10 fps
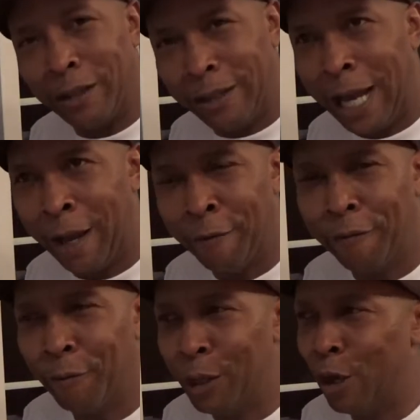the
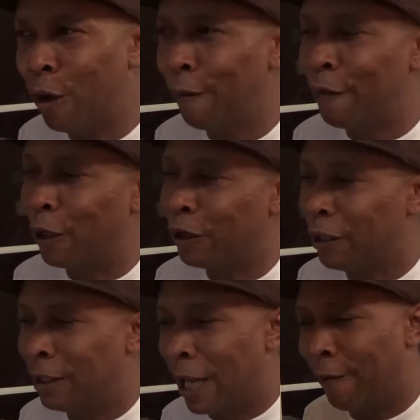death.
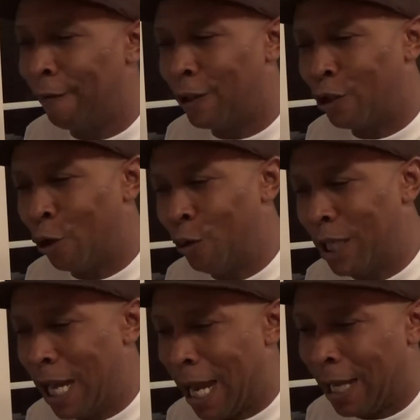And so
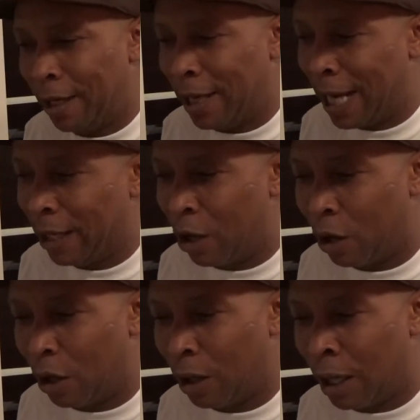we had a
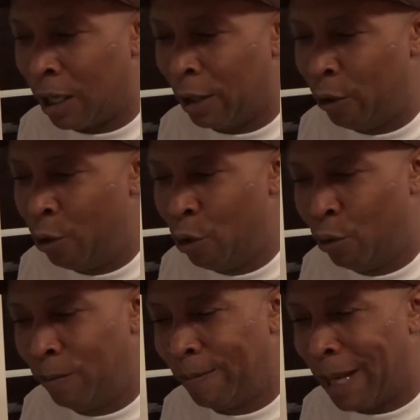
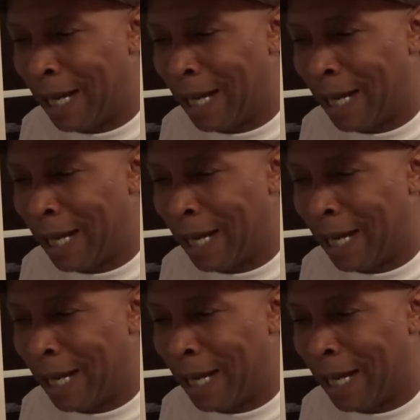little,